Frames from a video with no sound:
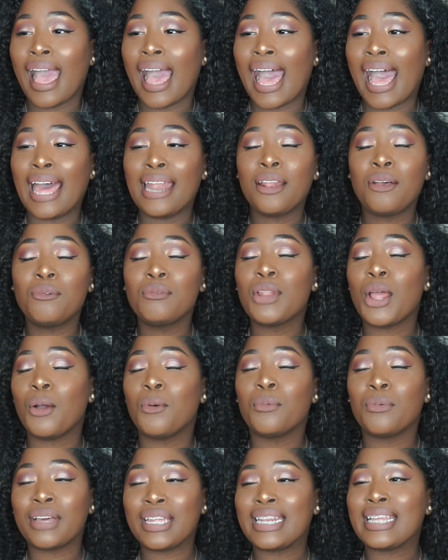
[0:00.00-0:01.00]
I don't
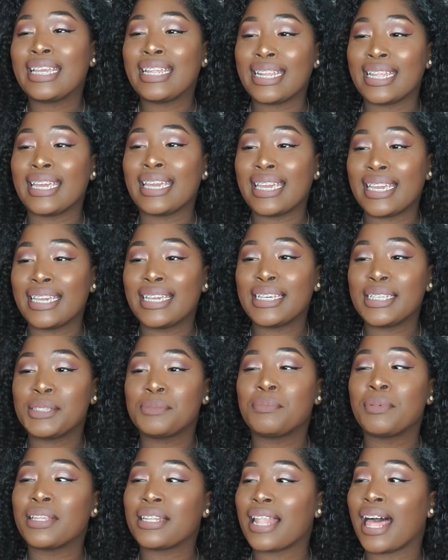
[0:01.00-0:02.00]
know what it
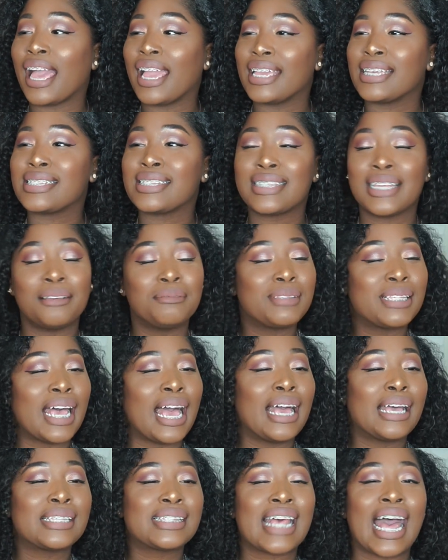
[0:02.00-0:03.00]
is, but like
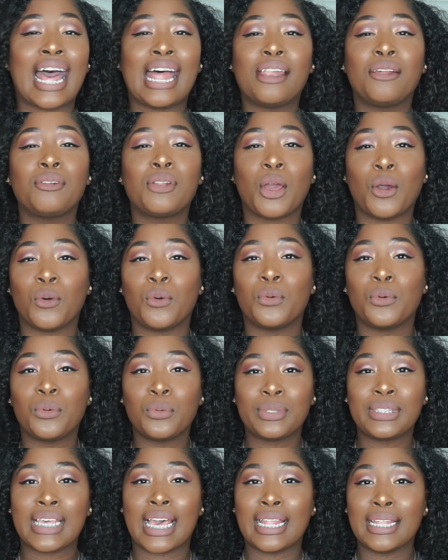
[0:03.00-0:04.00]
sometimes I don't know
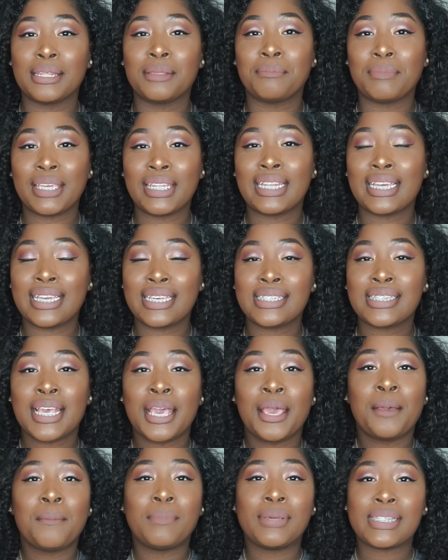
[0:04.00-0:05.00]
who telling me this,
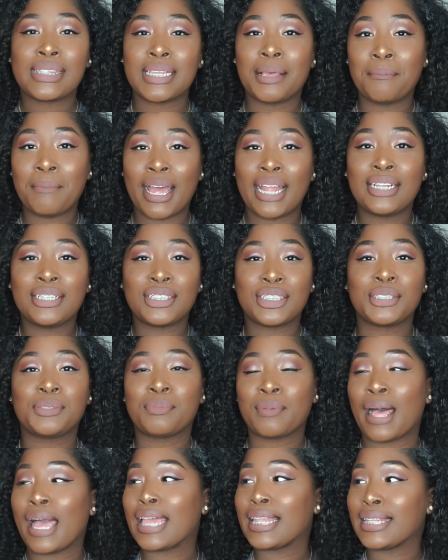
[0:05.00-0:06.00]
but somebody just
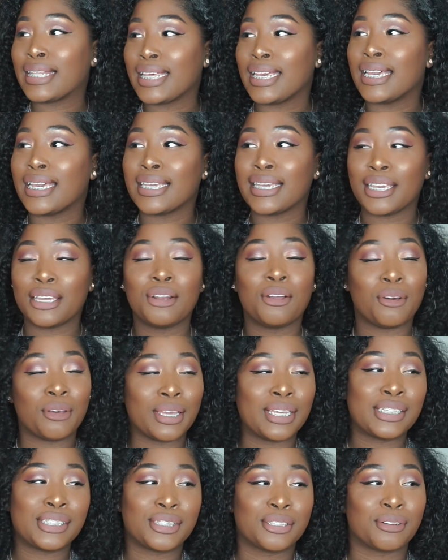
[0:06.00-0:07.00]
like, Leah, get on
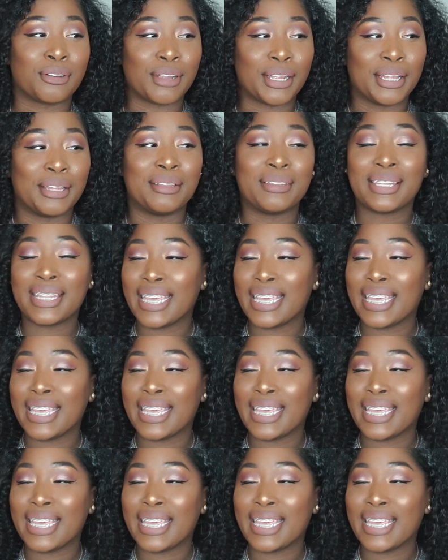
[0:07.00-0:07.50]
Instagram.